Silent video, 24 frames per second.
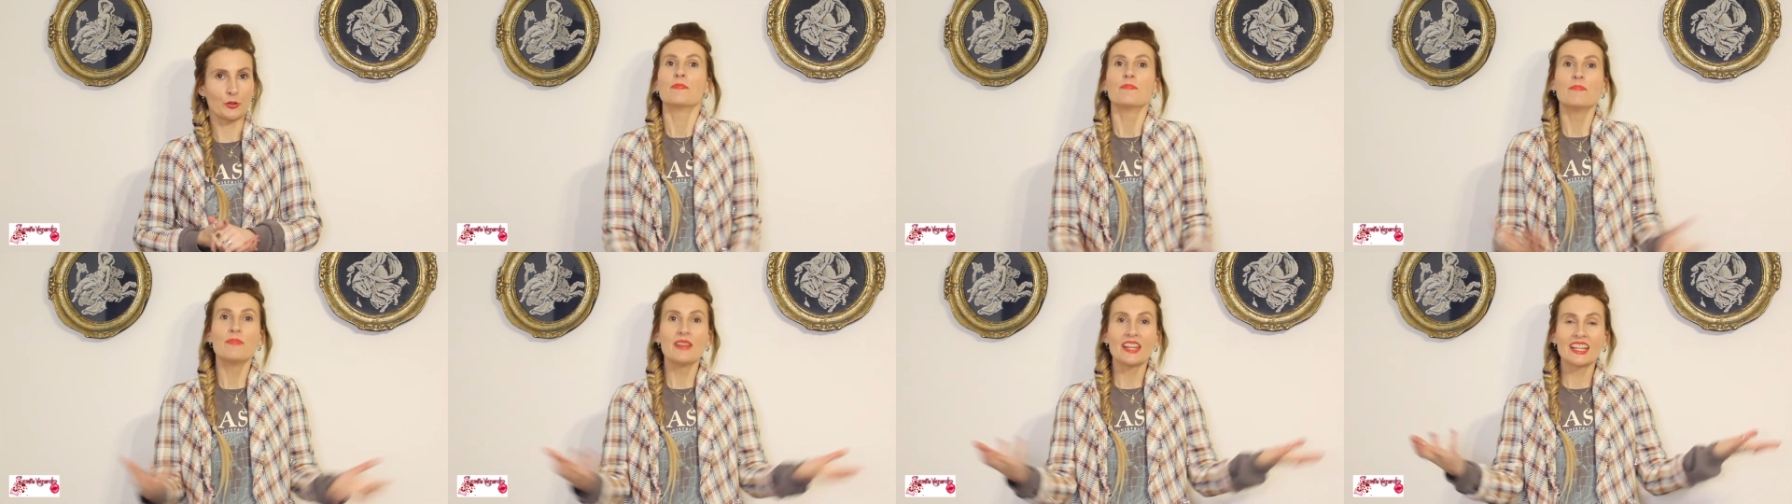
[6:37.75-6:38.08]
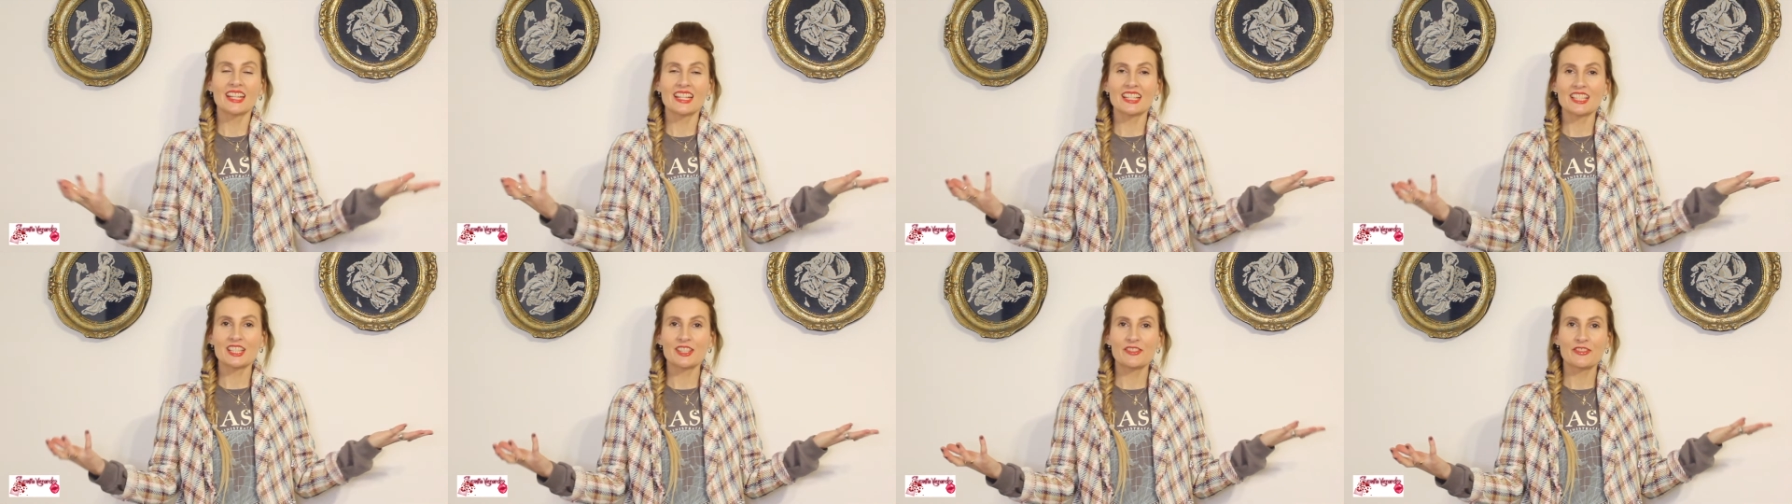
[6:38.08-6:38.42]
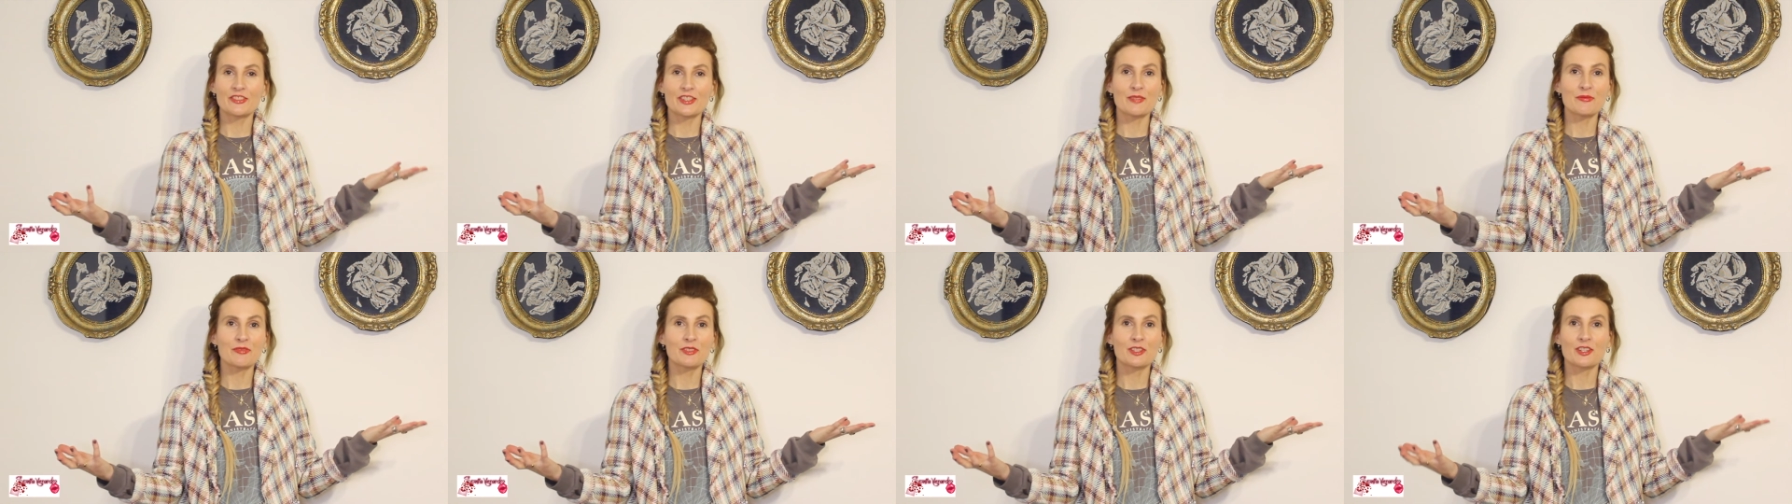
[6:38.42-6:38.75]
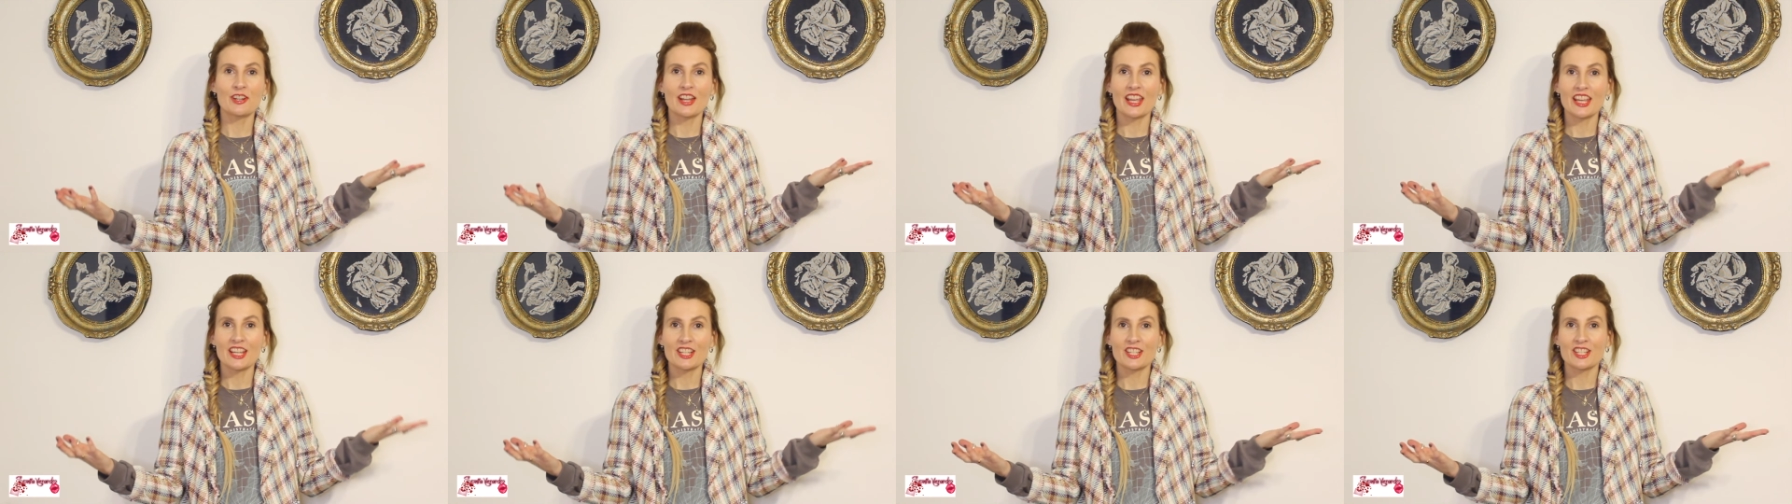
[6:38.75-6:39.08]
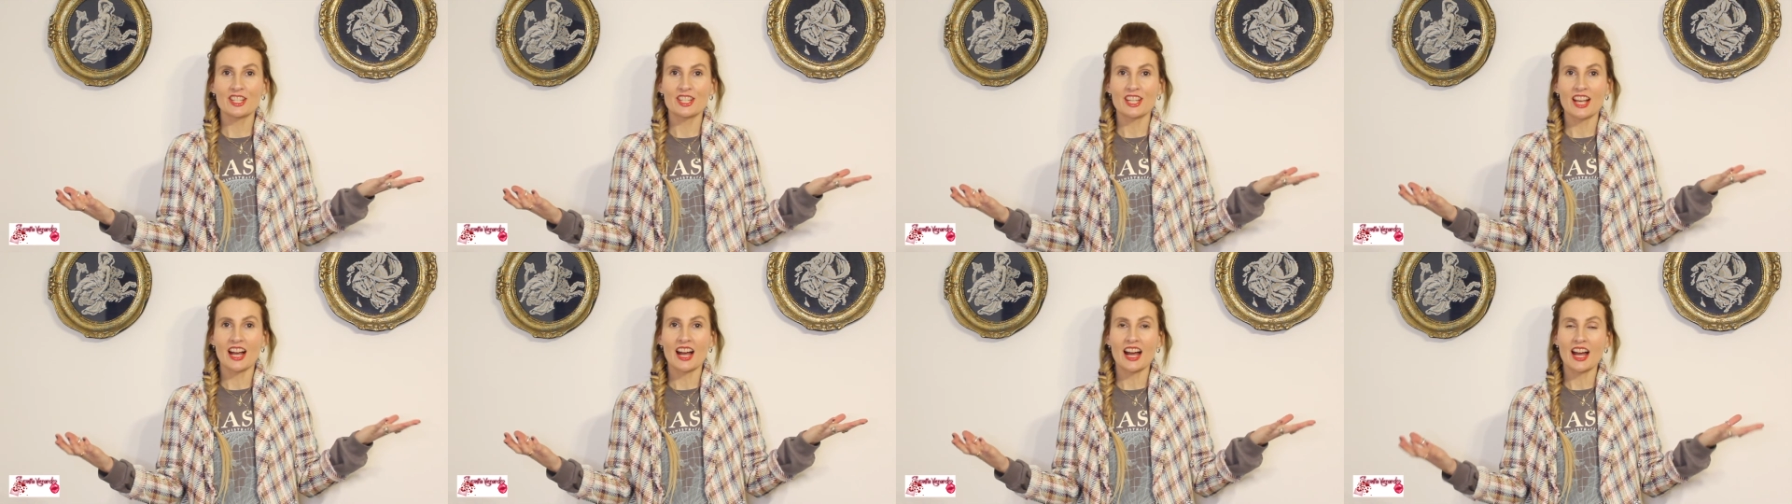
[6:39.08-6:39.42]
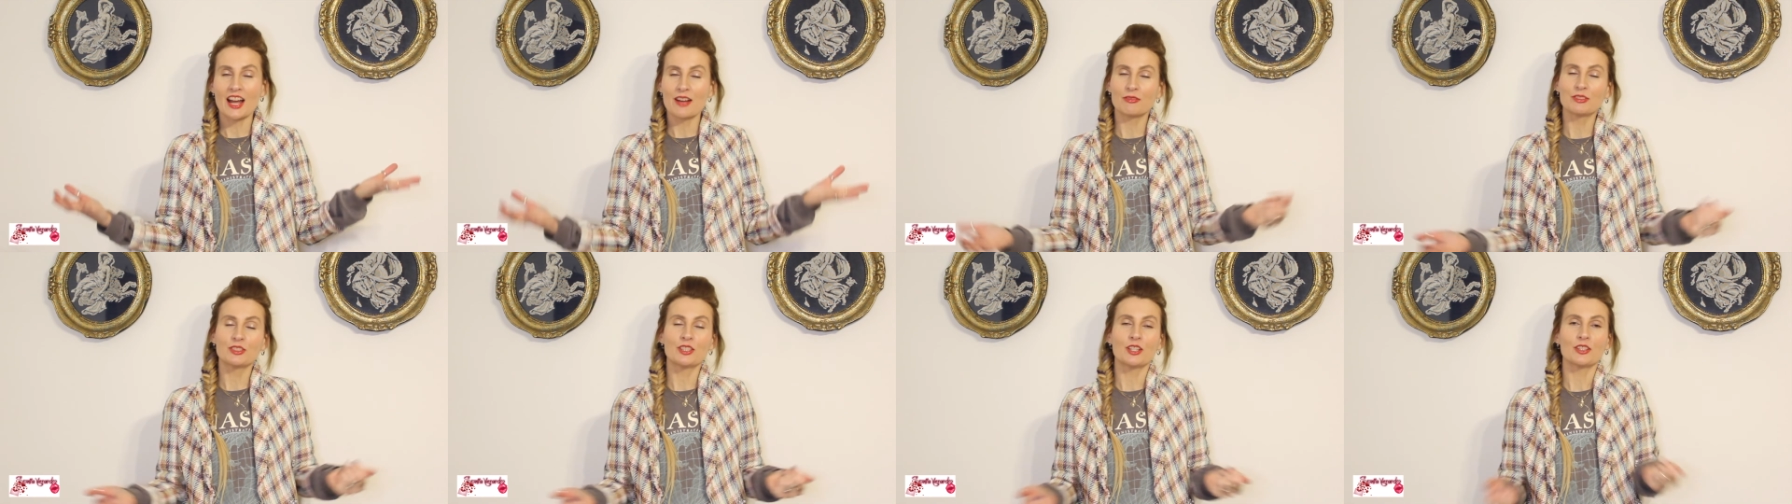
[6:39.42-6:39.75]
A big kiss from Croatia.
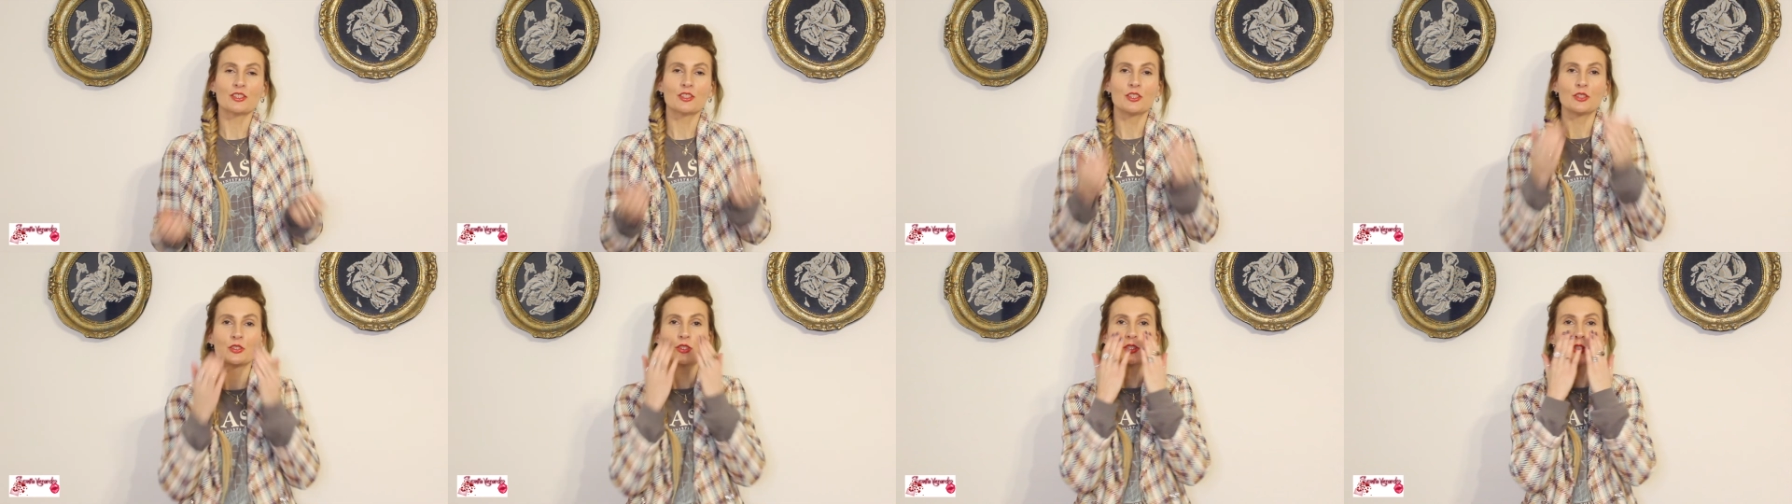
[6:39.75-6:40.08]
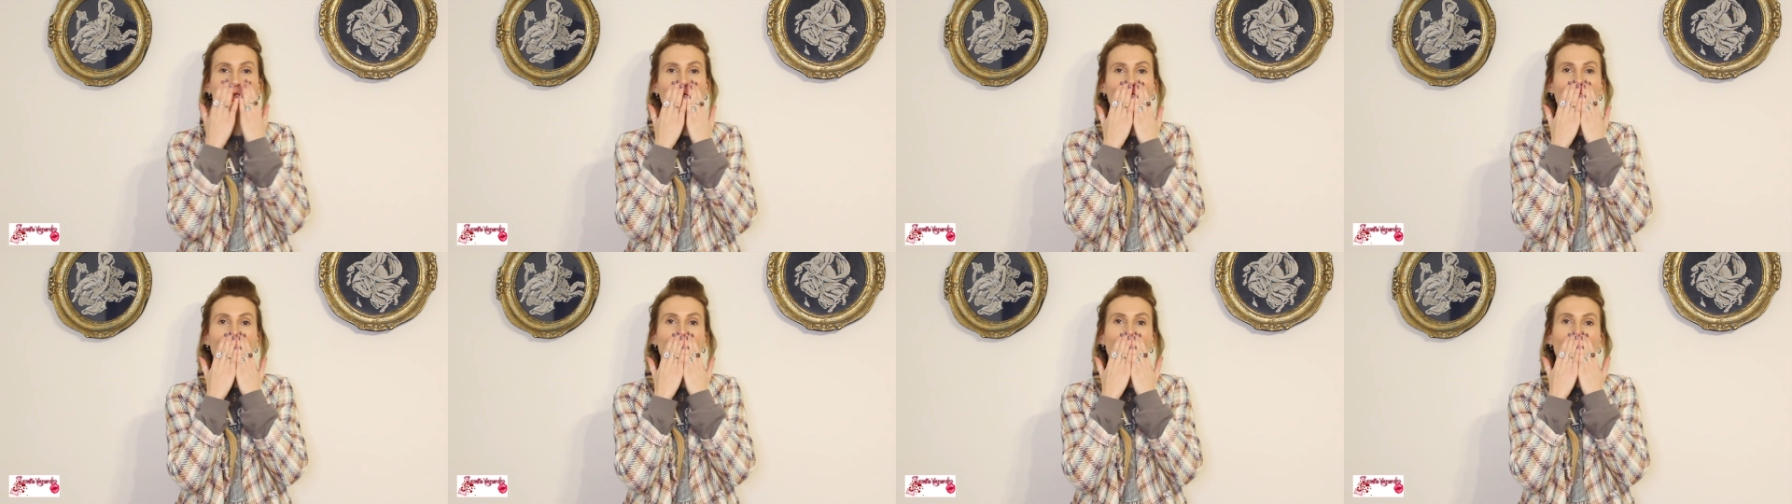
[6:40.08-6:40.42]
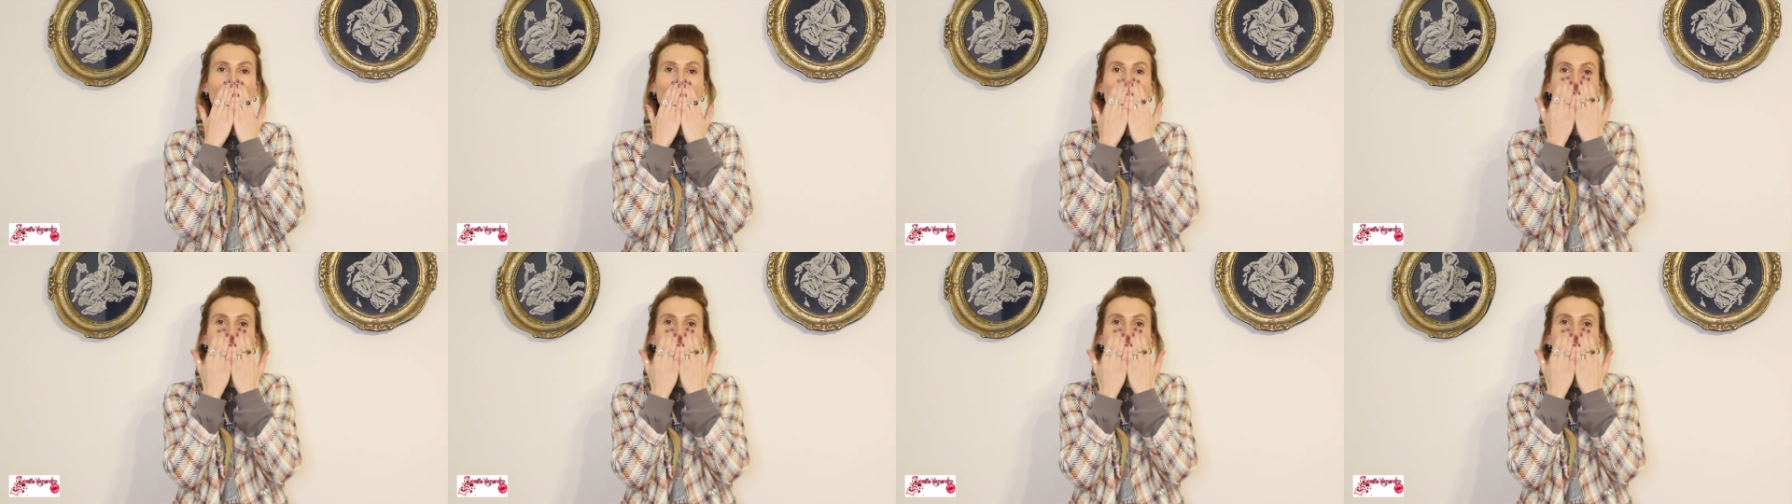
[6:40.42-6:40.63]
I will talk to you soon.